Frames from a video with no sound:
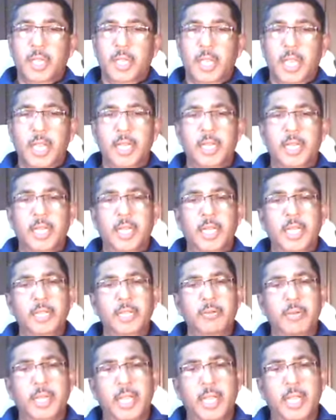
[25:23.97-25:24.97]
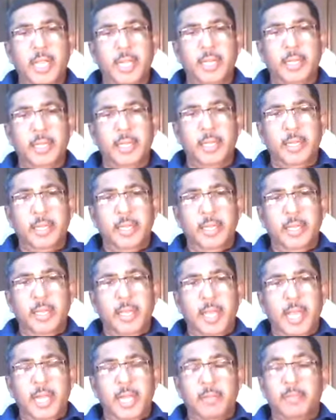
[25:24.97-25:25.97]
and lay your hand
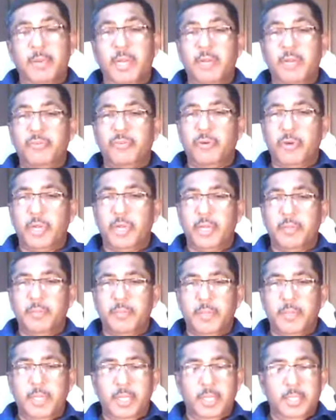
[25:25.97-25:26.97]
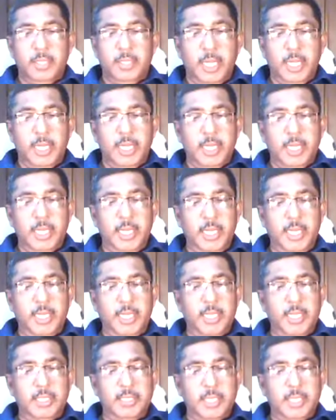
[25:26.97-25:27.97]
and pray for him that uh, he
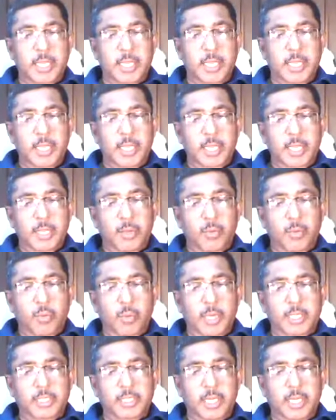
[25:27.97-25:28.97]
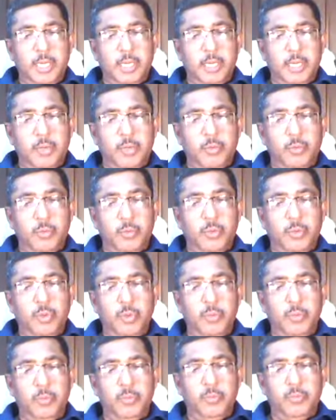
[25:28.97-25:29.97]
is a vessel
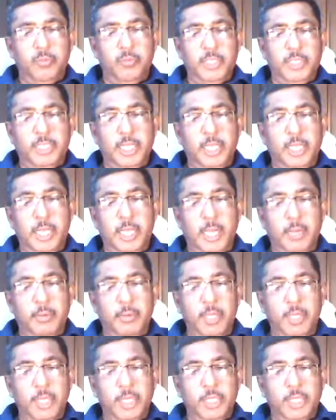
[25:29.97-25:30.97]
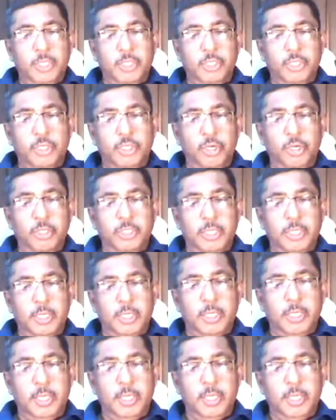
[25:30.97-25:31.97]
whom which I have
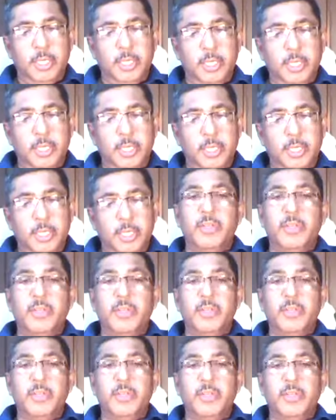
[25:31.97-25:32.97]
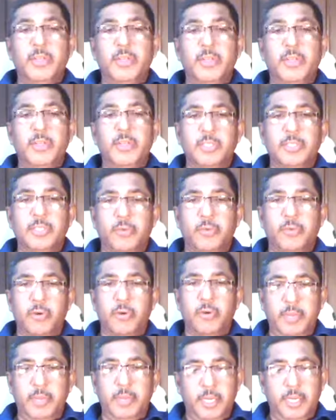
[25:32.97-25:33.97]
chosen. He is a chosen vessel
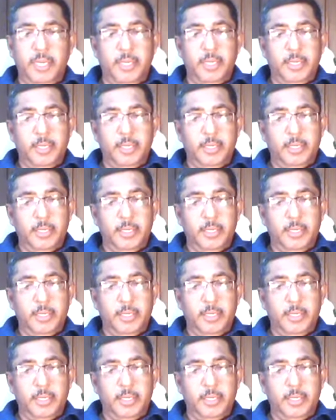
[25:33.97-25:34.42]
for me.